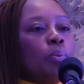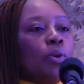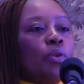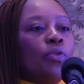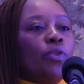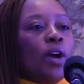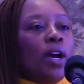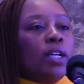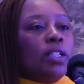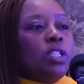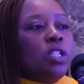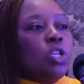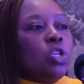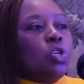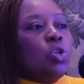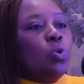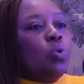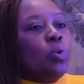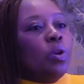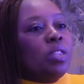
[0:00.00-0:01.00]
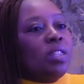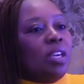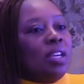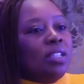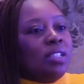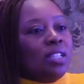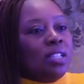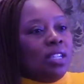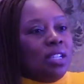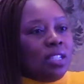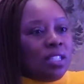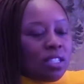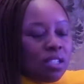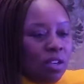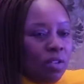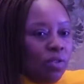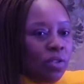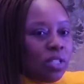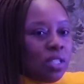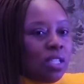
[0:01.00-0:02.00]
providing you with internet
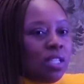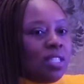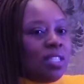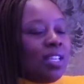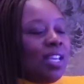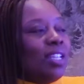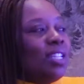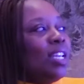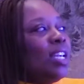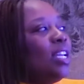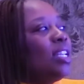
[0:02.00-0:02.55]
services and